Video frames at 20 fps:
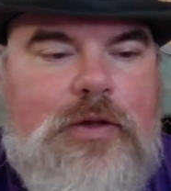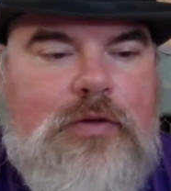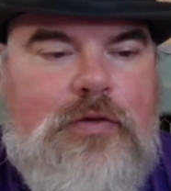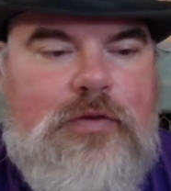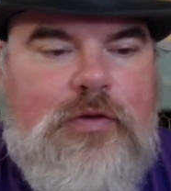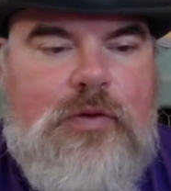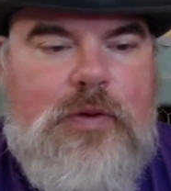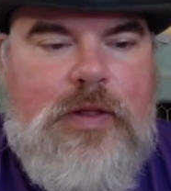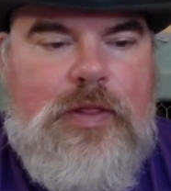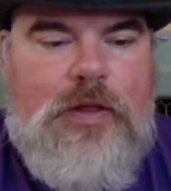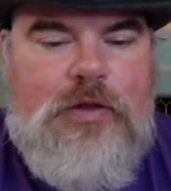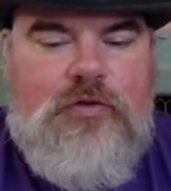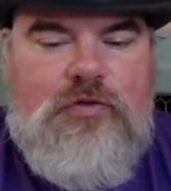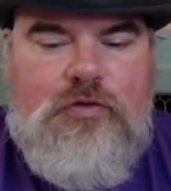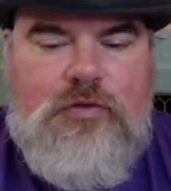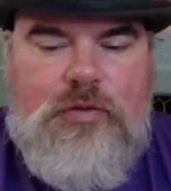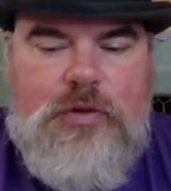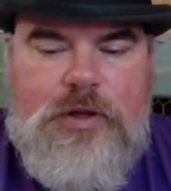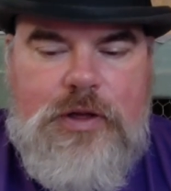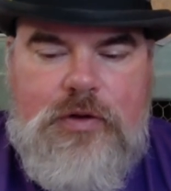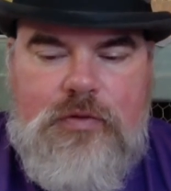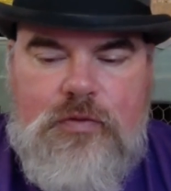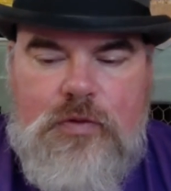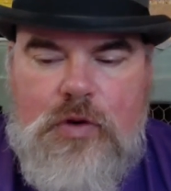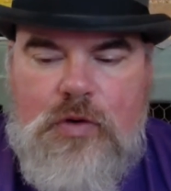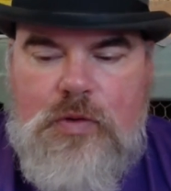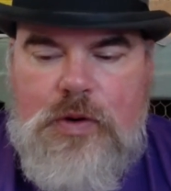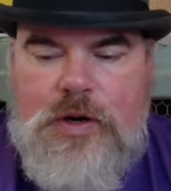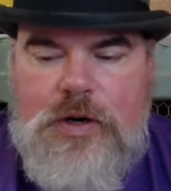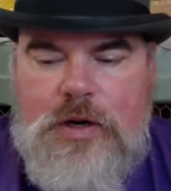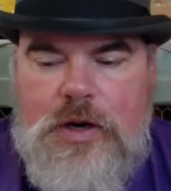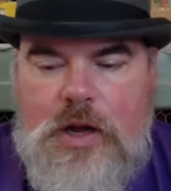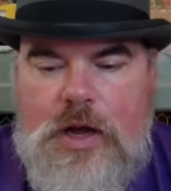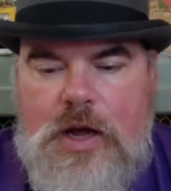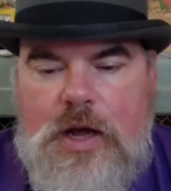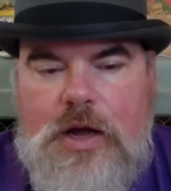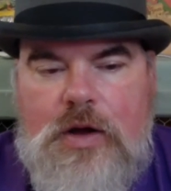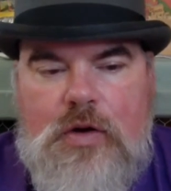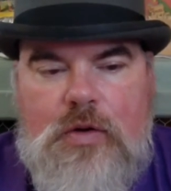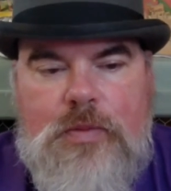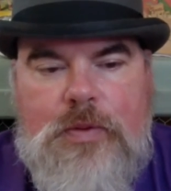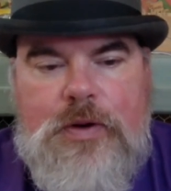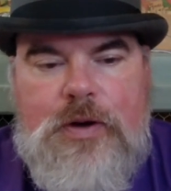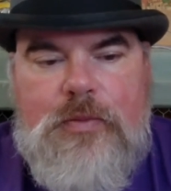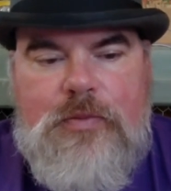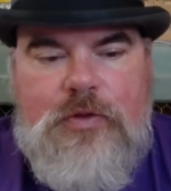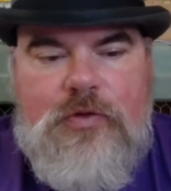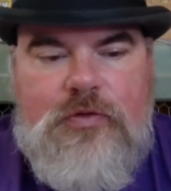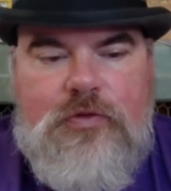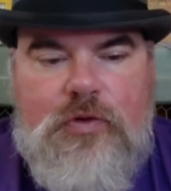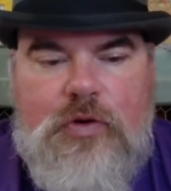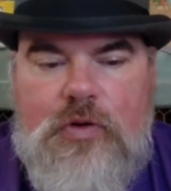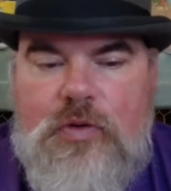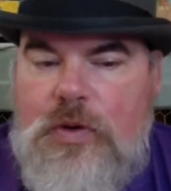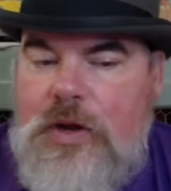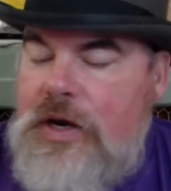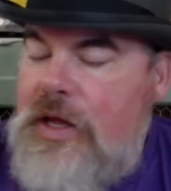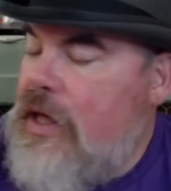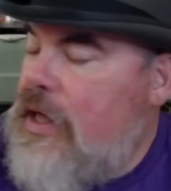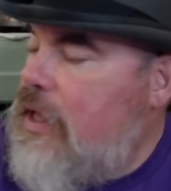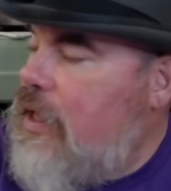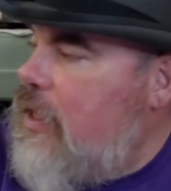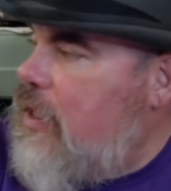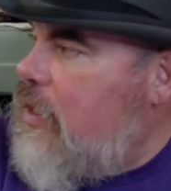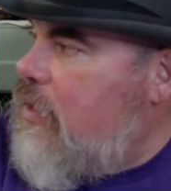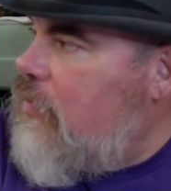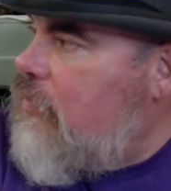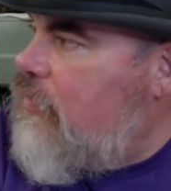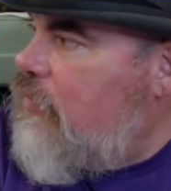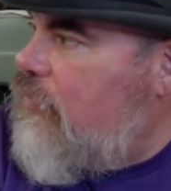So, and then Julian Rowan opened up the show, and he is